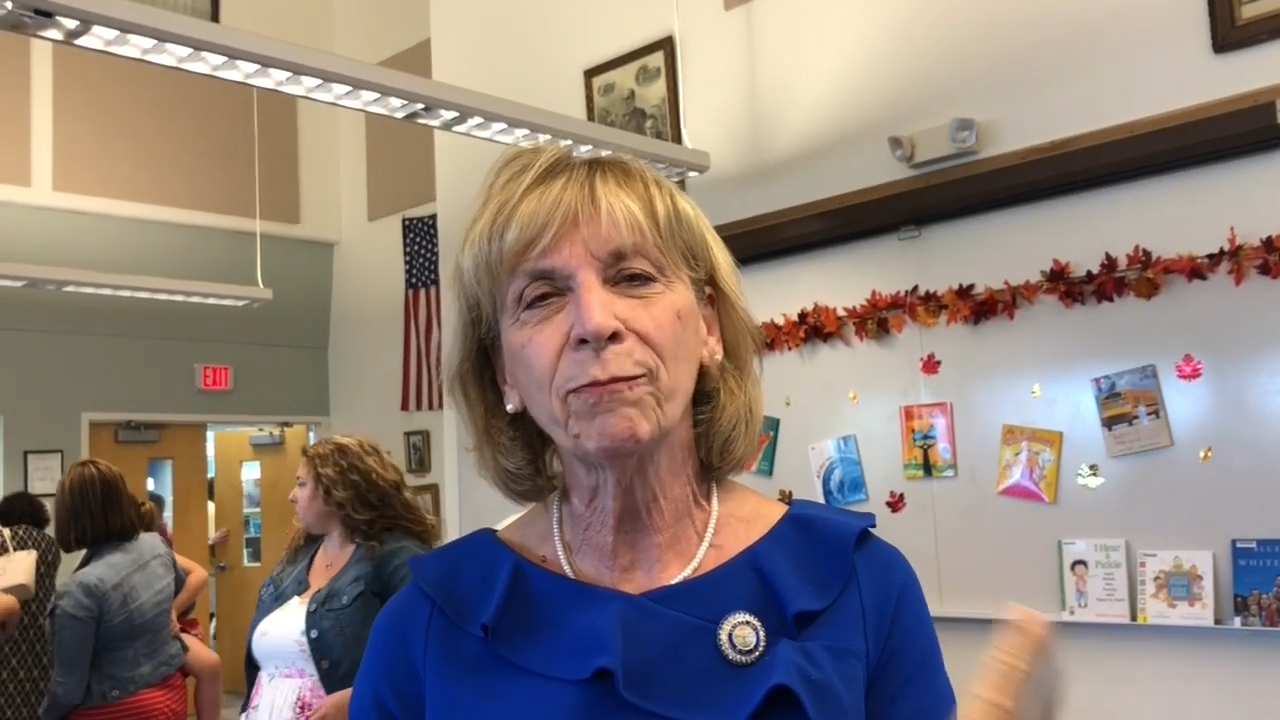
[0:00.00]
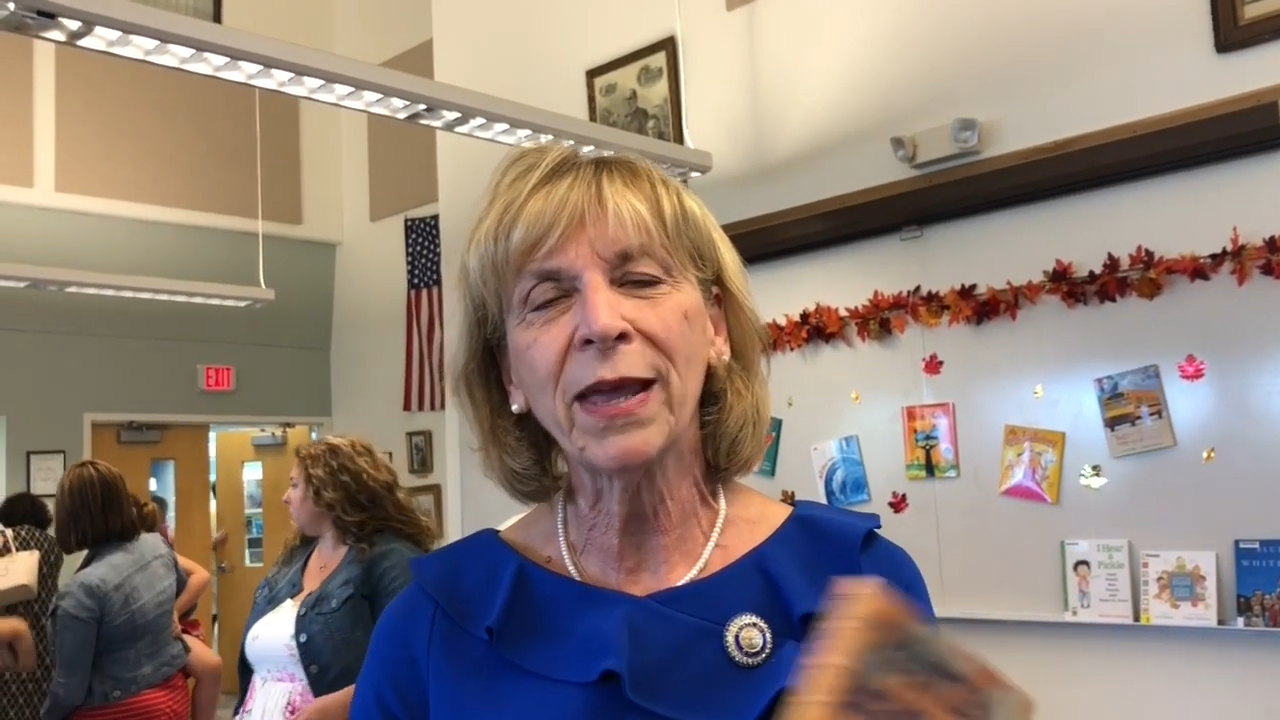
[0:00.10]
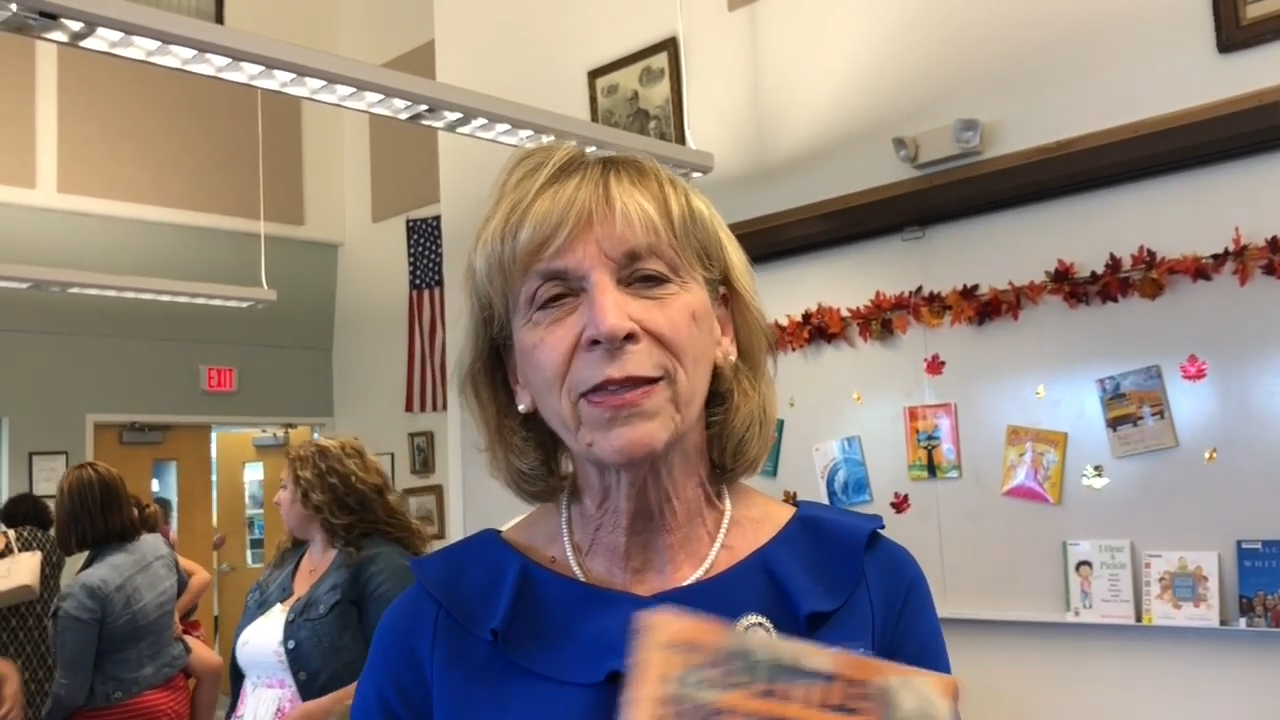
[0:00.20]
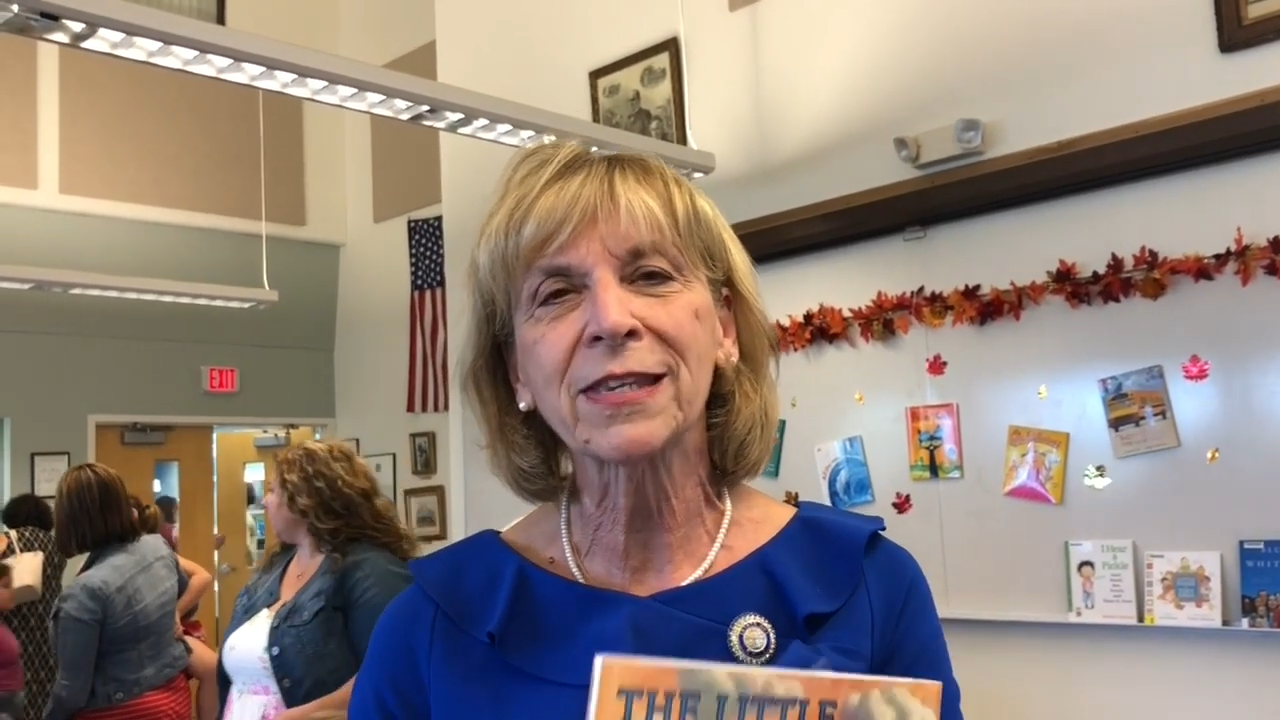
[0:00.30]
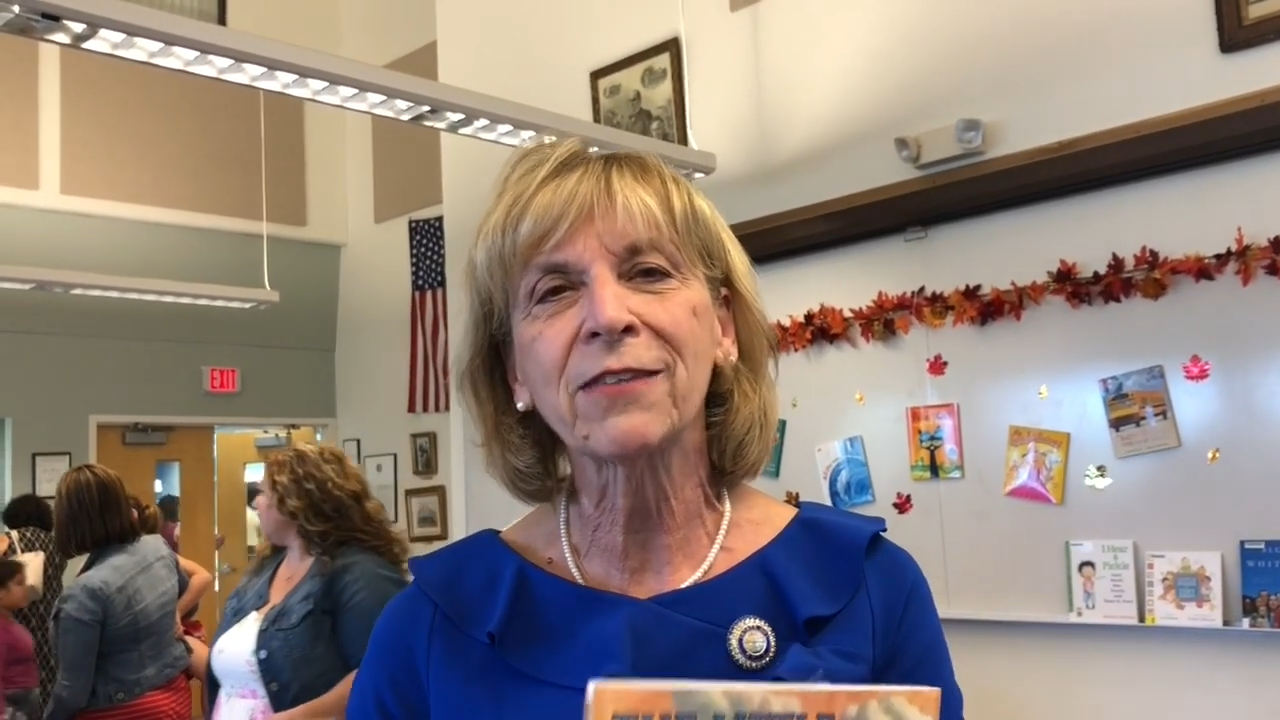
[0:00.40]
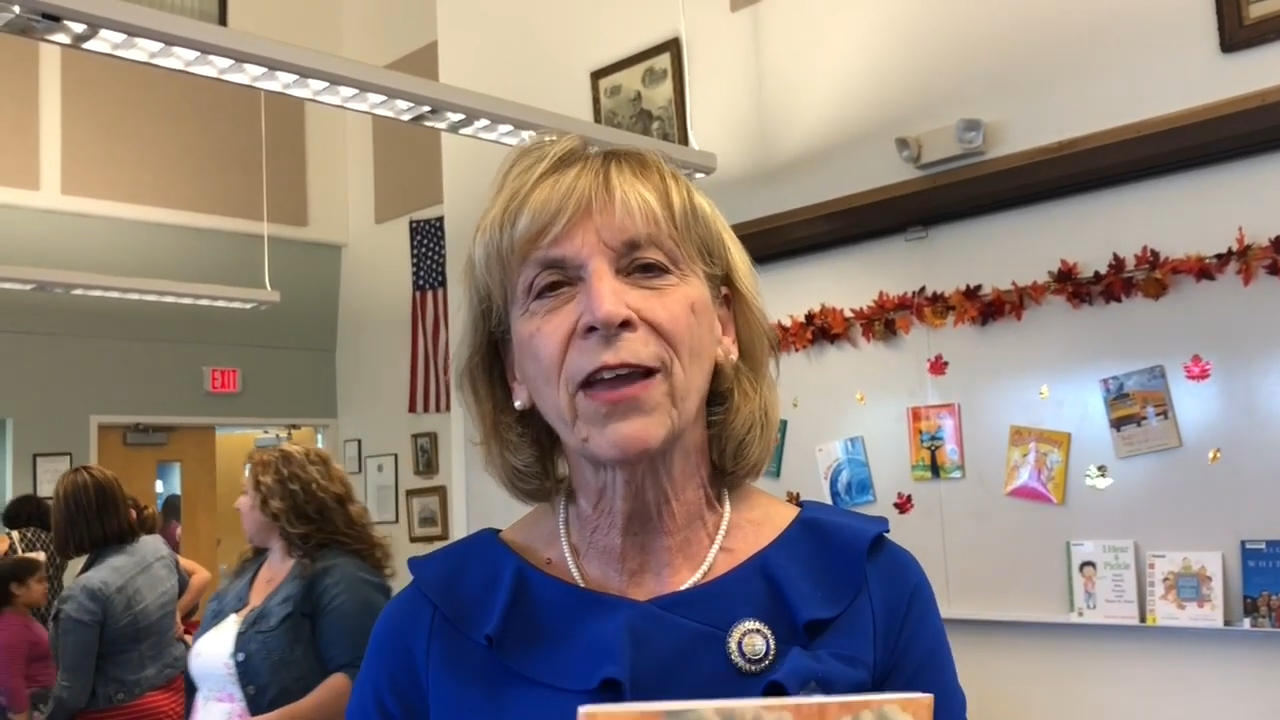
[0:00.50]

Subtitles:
make this